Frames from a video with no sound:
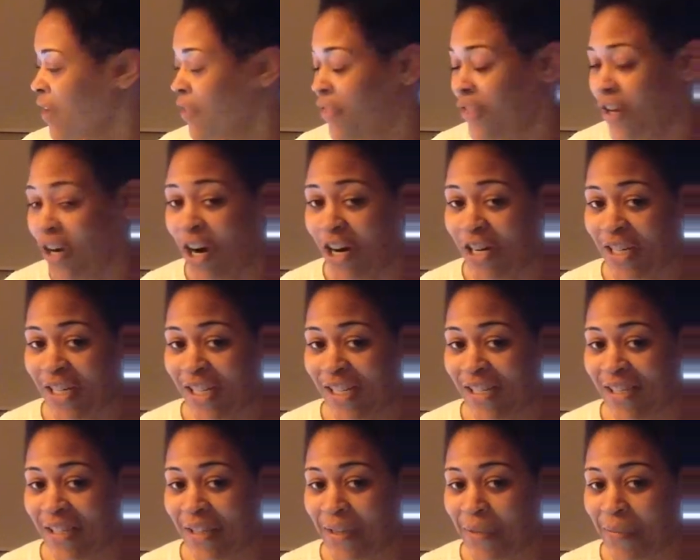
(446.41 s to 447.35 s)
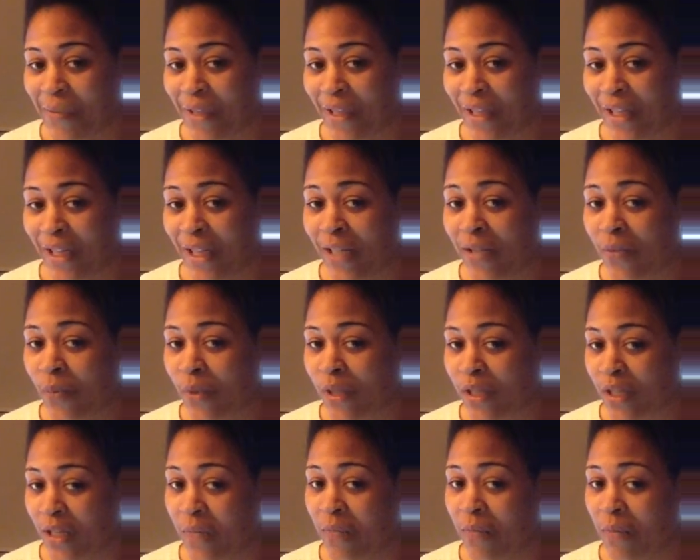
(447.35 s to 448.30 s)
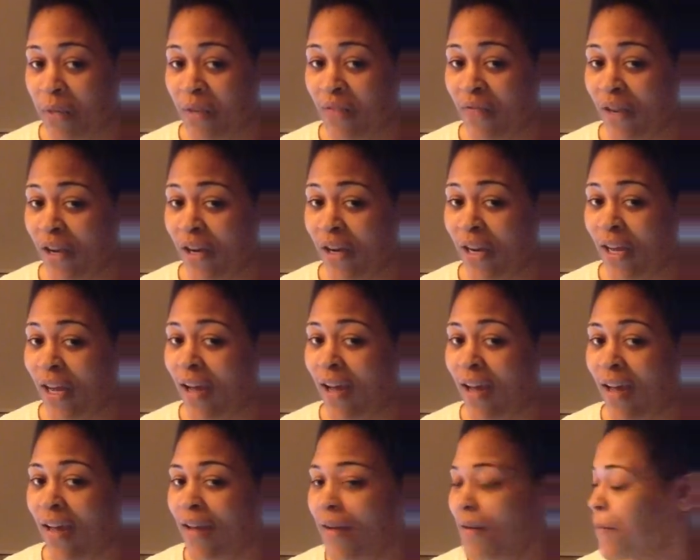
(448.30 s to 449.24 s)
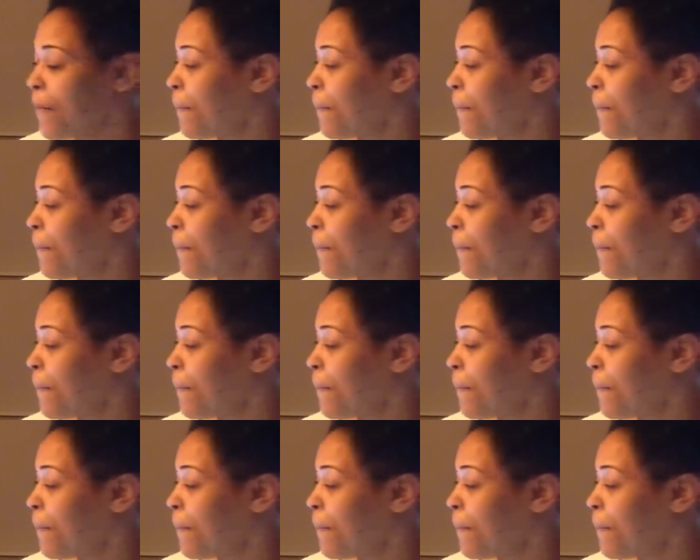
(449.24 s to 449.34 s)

their artistic abilities, which can be very high,